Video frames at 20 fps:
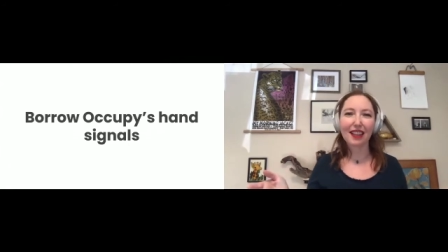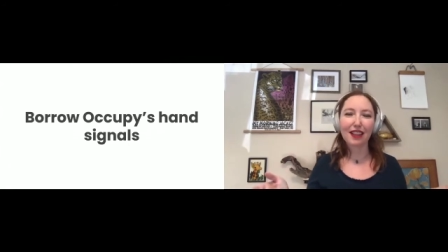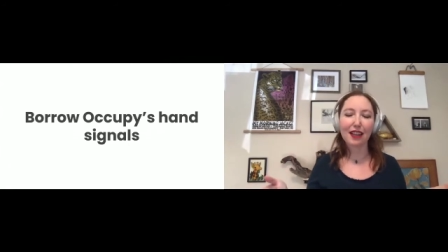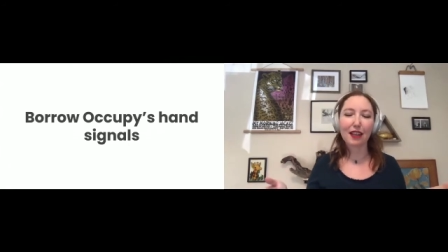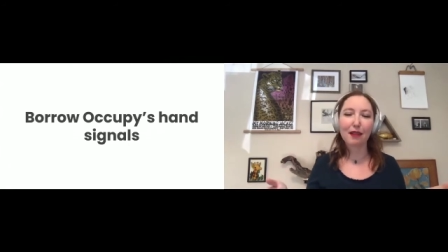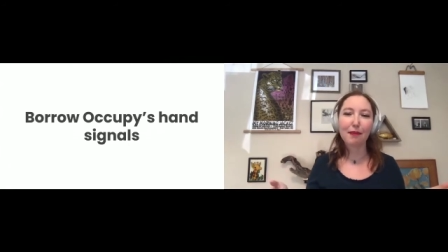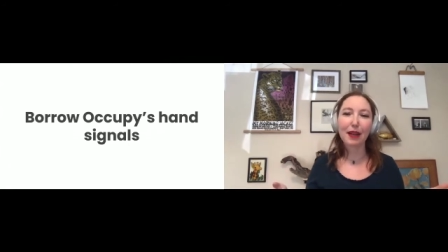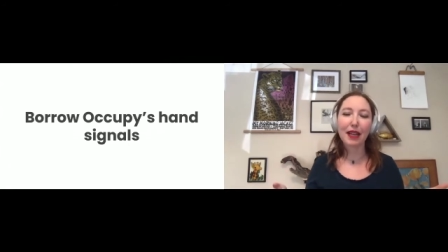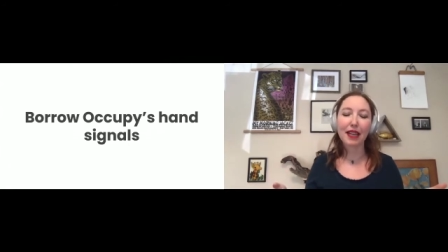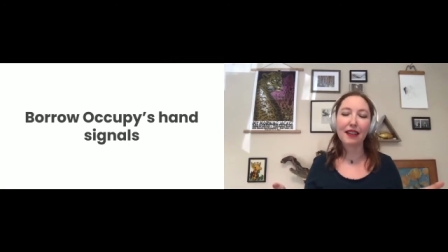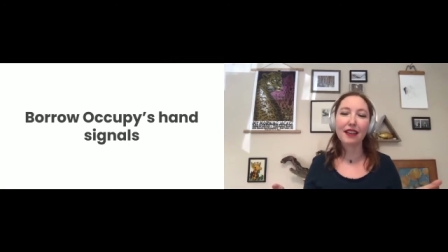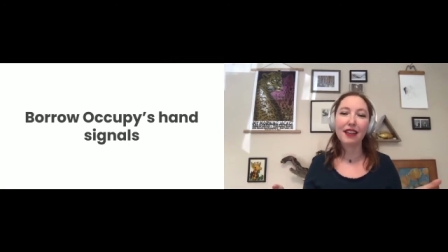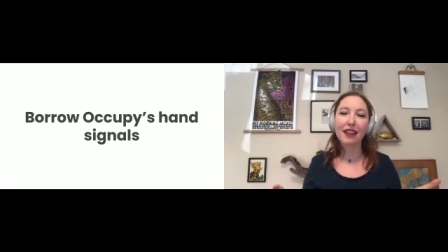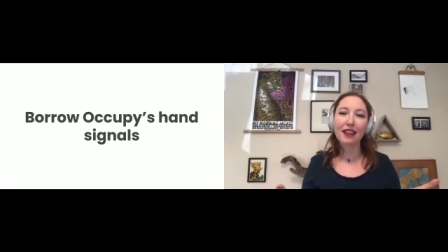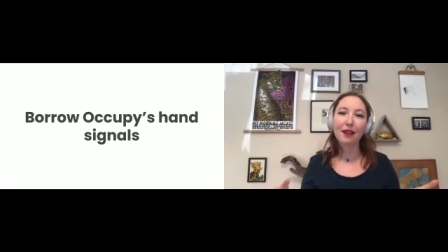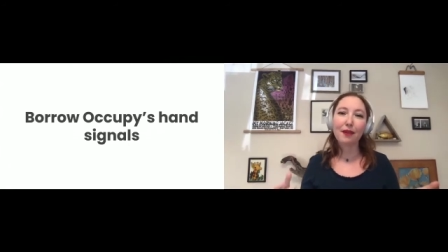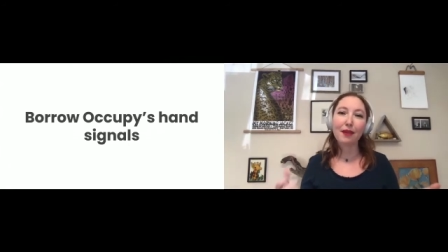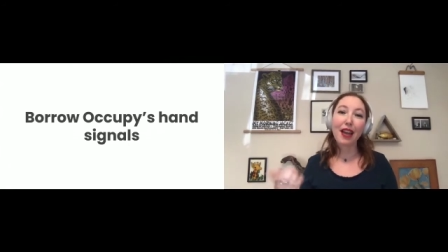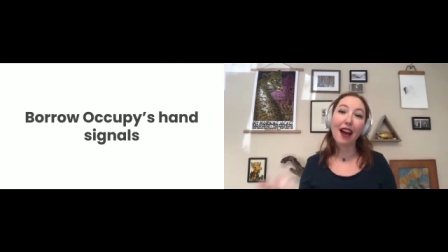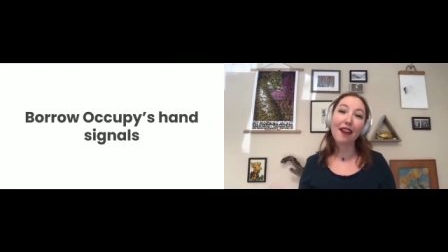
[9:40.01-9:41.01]
but
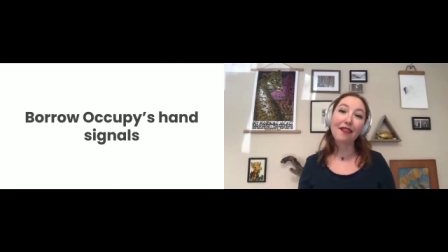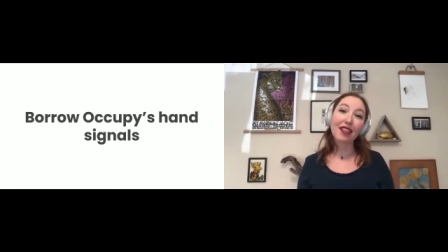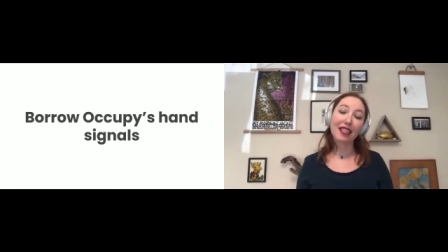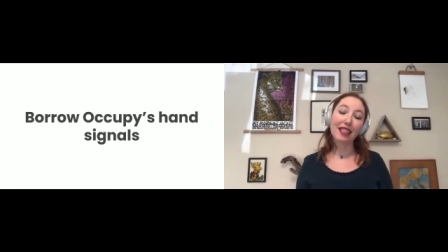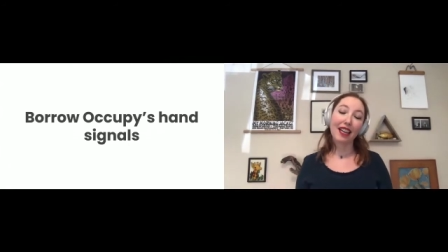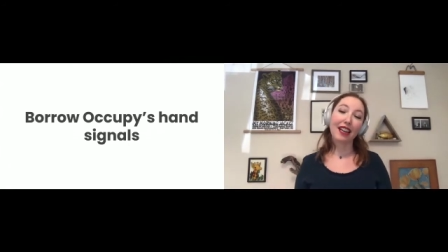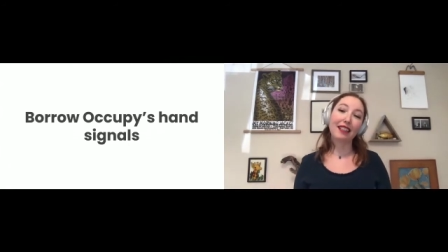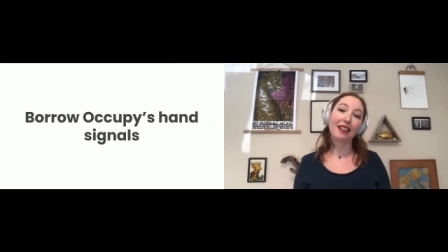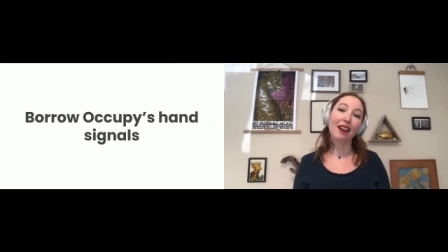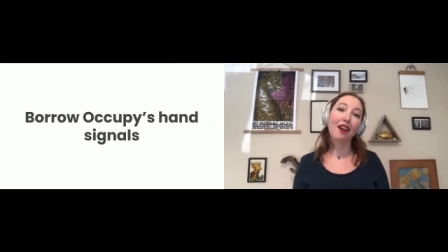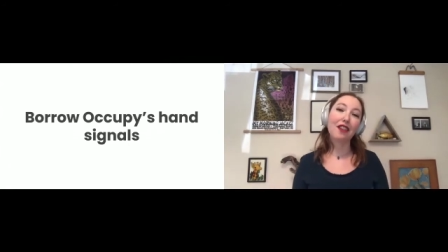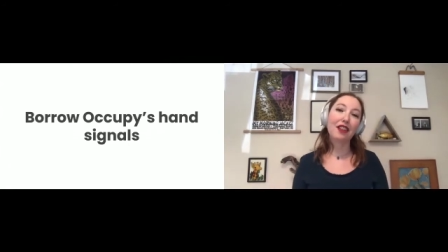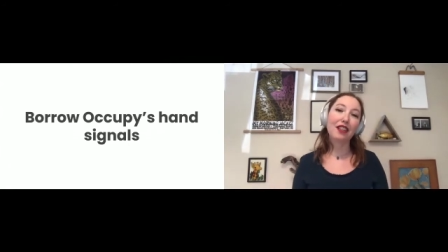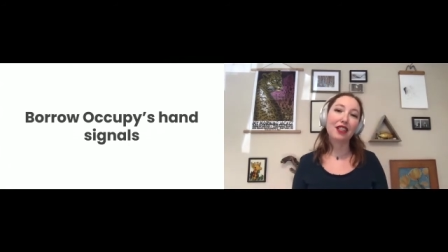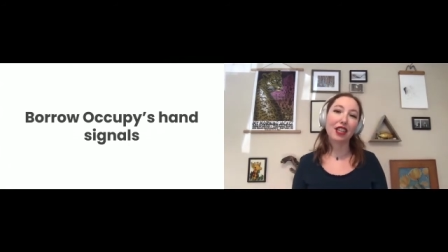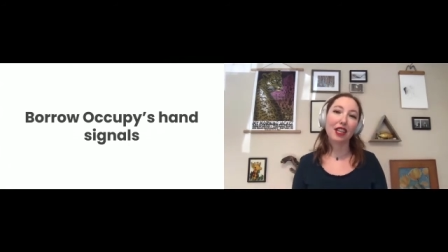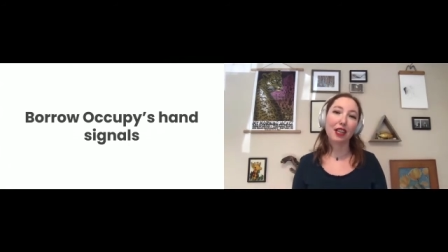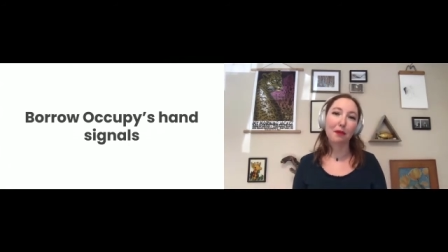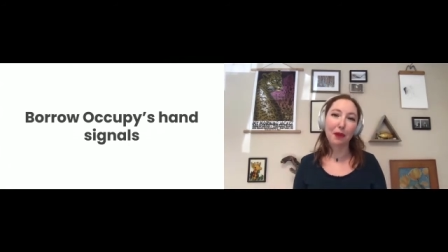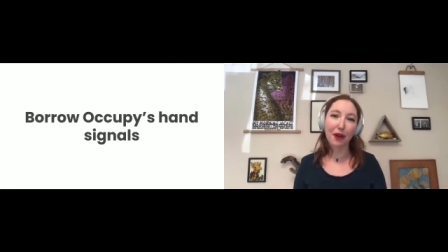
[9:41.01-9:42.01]
we have the
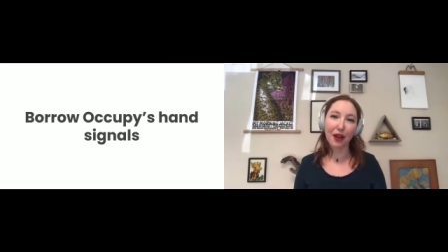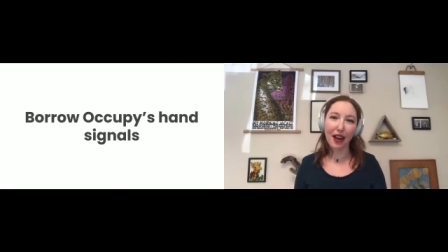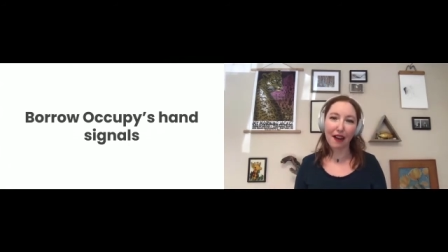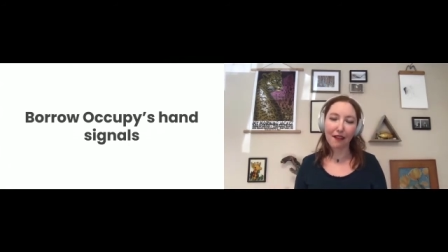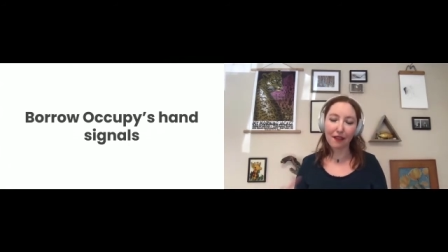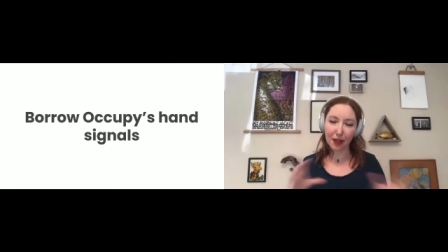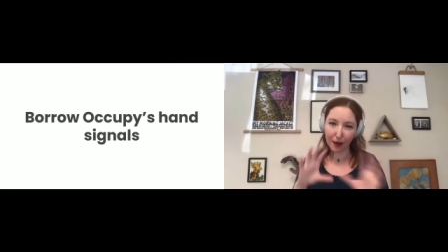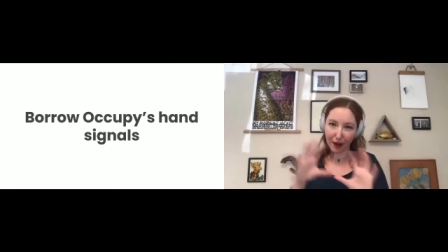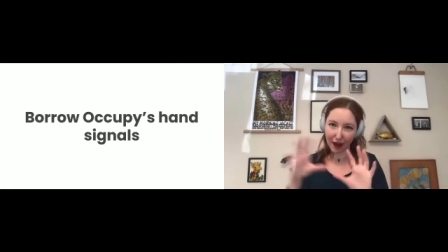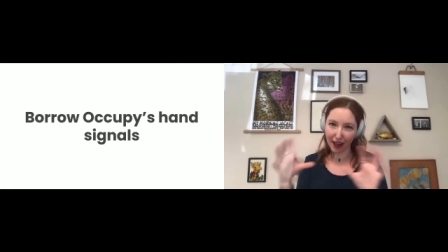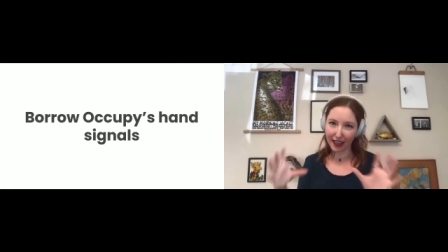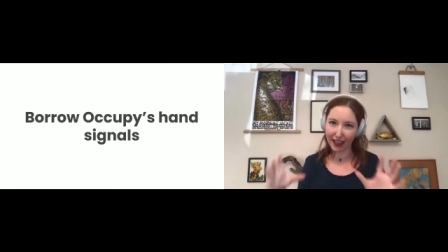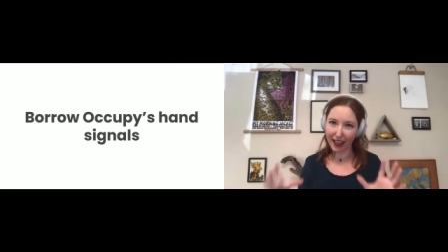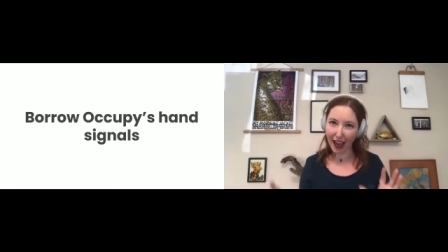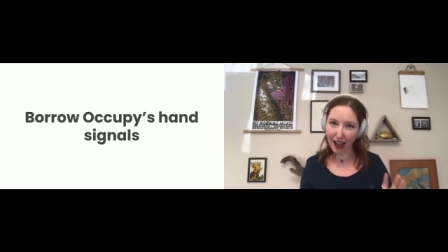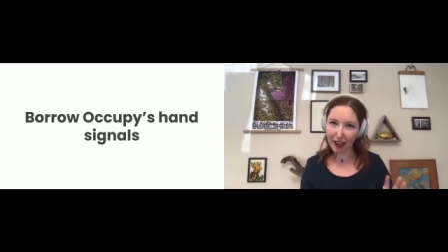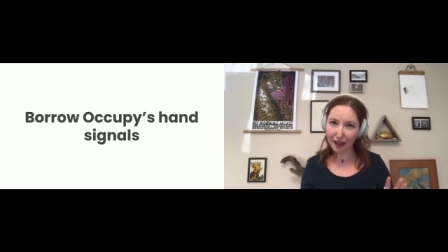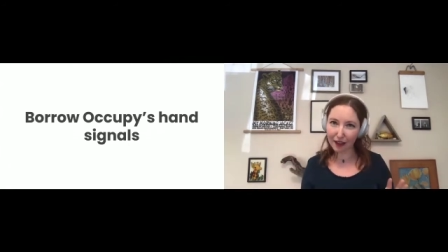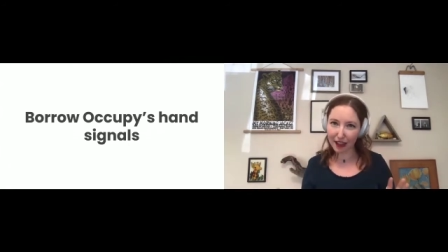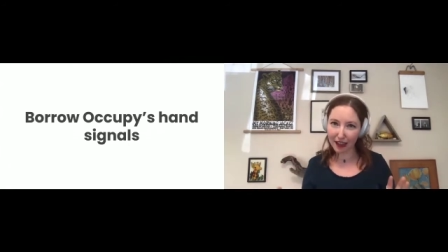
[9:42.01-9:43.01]
technology to put everyone on
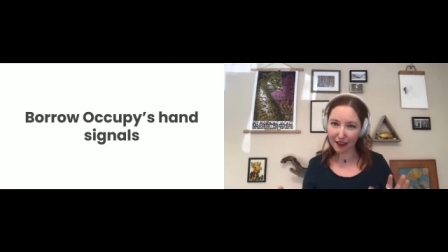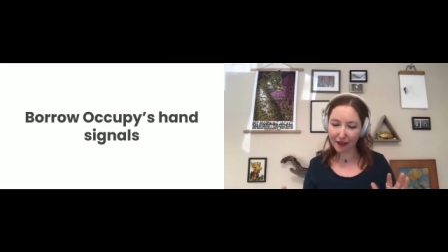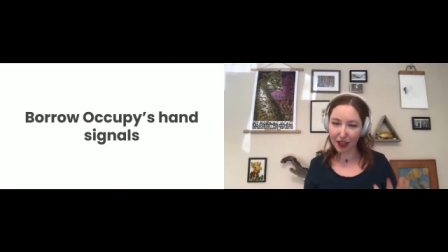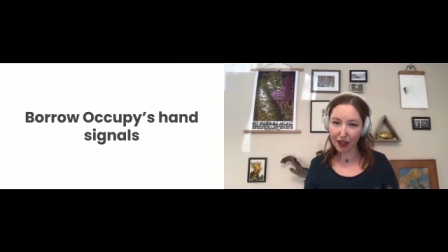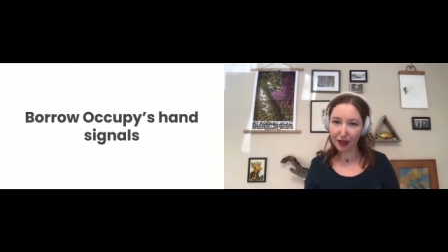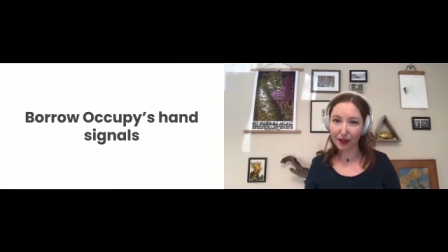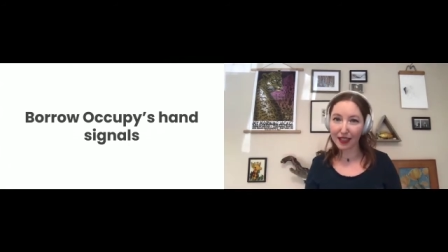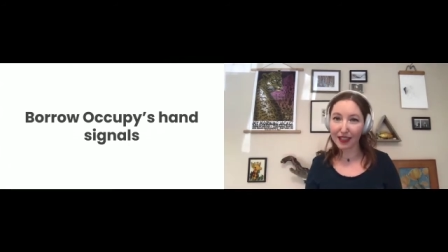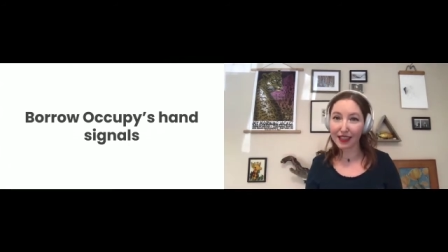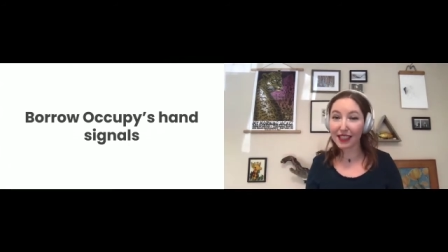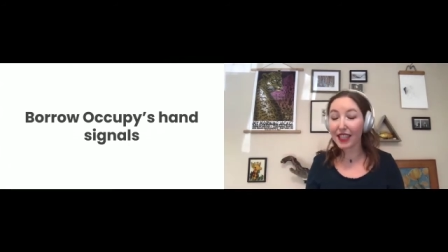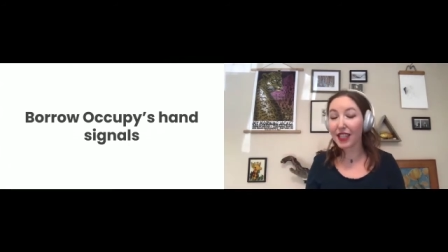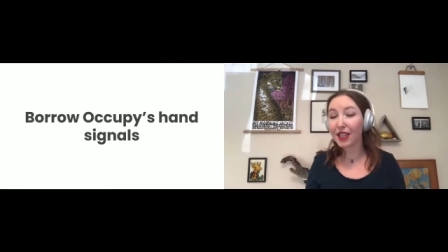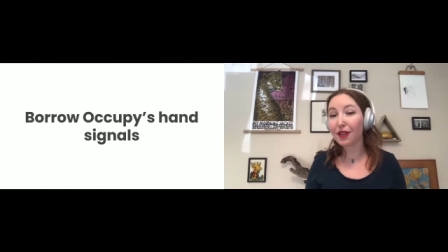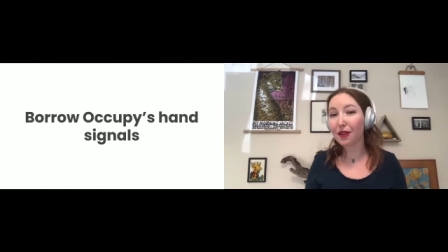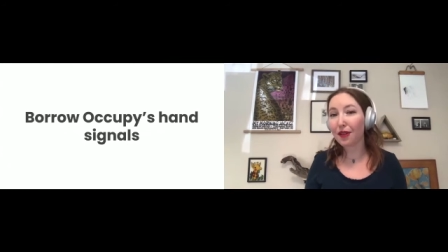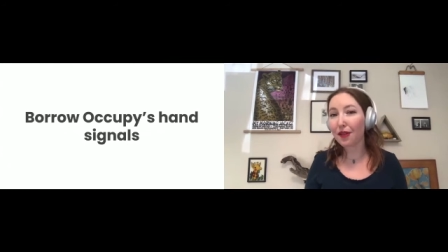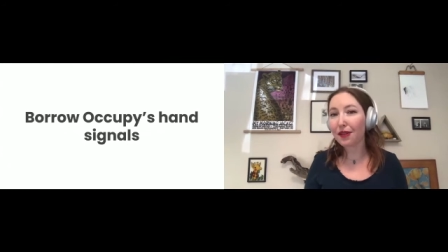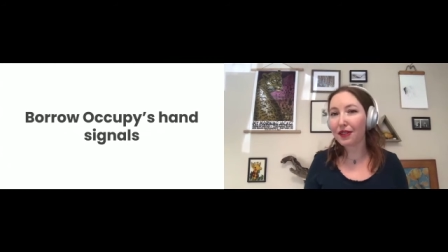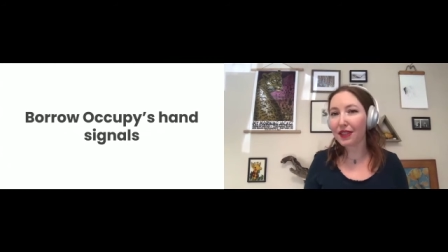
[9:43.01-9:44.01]
gallery view and see
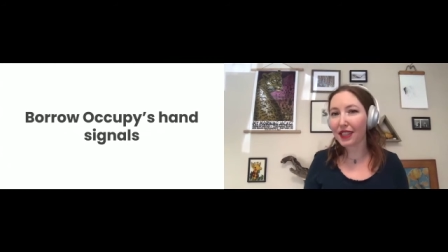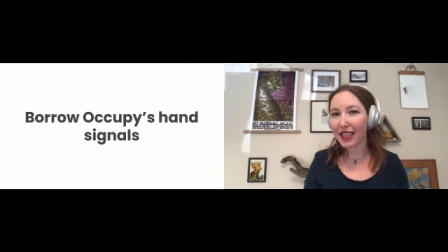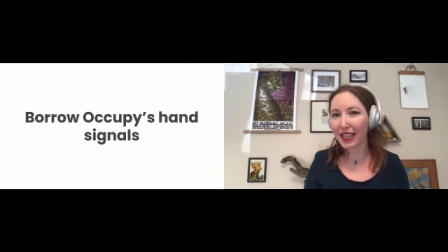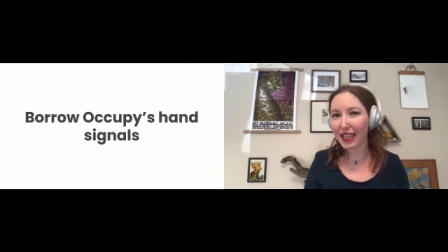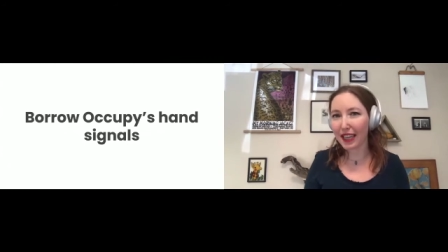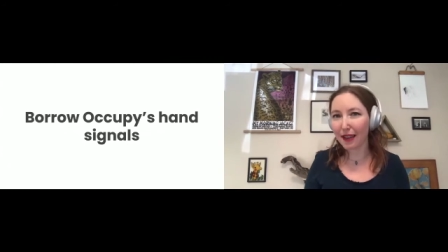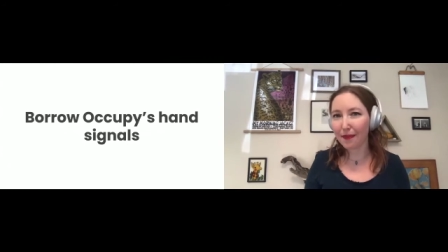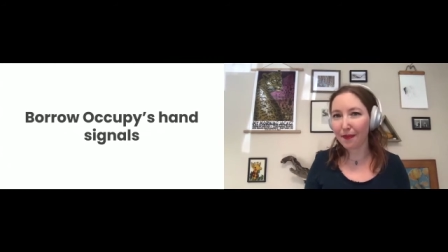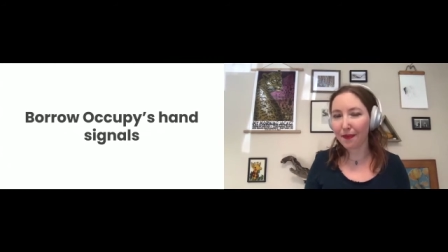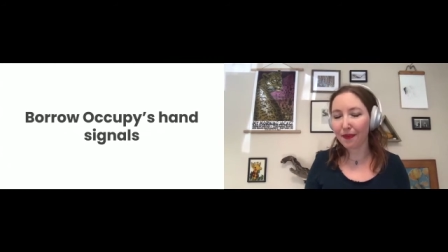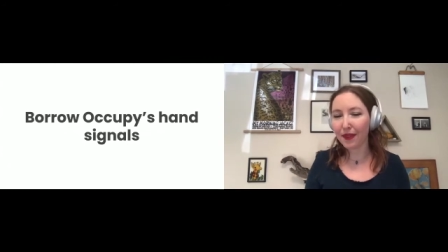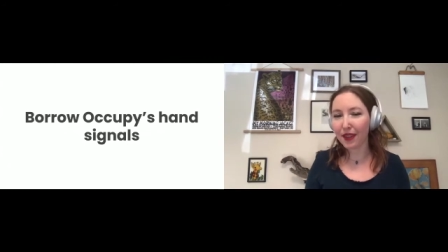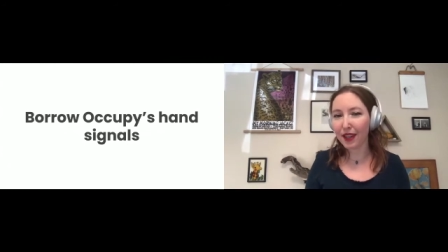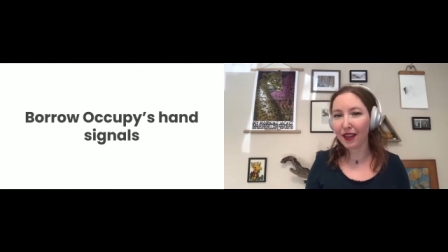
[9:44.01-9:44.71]
your whole team.